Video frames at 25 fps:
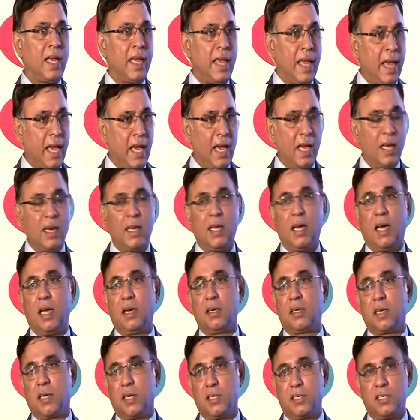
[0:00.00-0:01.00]
care
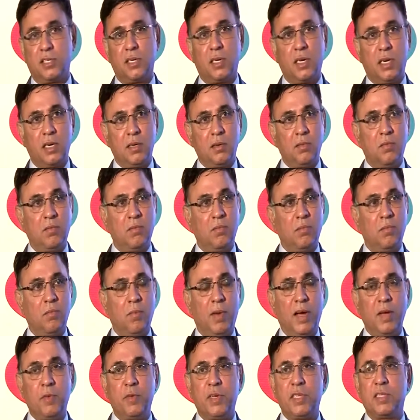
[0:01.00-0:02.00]
and concern
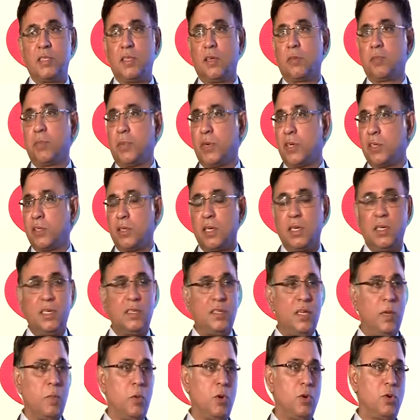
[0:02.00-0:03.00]
by which the person
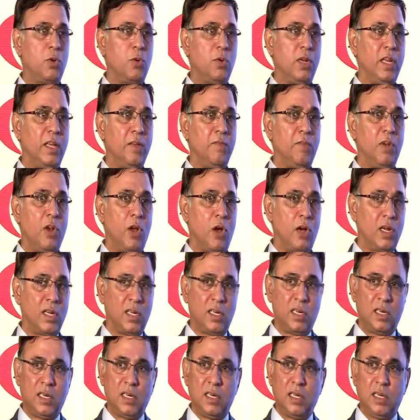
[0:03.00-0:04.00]
is able to live
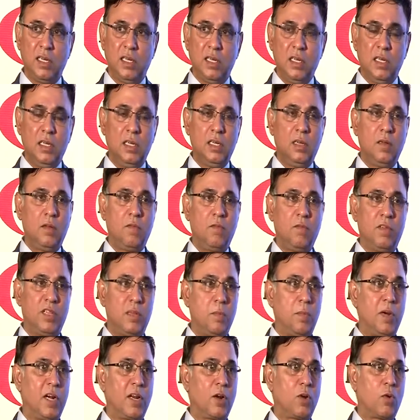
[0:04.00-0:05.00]
longer
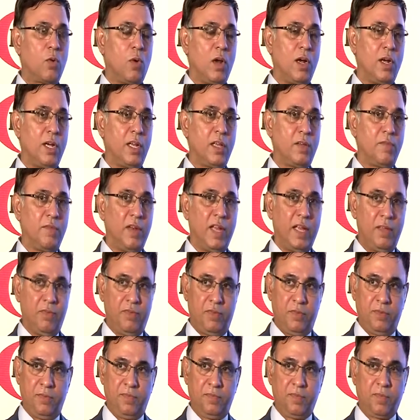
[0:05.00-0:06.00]
with a better quality of
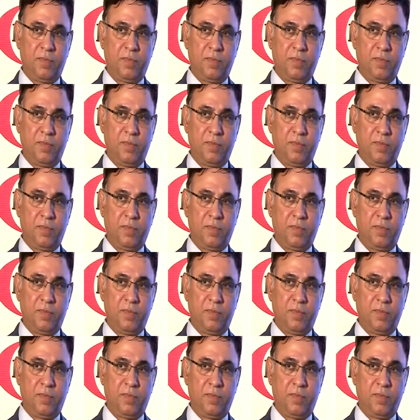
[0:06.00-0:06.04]
life.